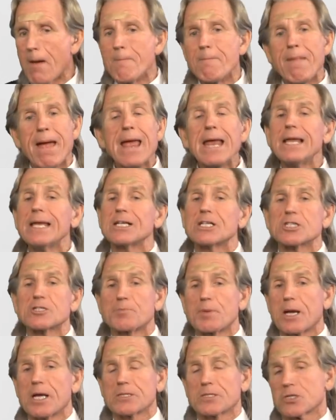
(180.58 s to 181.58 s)
mainly just
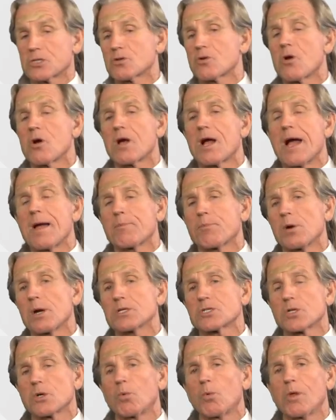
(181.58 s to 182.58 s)
because of strong high
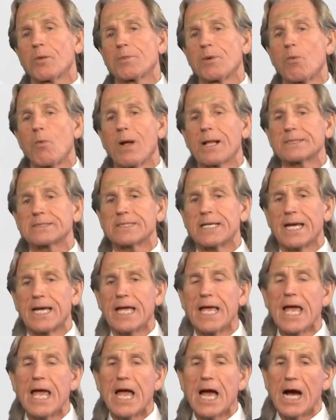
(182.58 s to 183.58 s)
pressure, will be
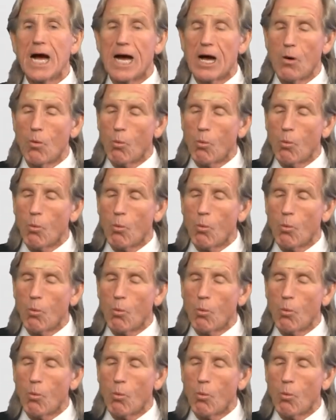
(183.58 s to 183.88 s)
Wednesday. Uh,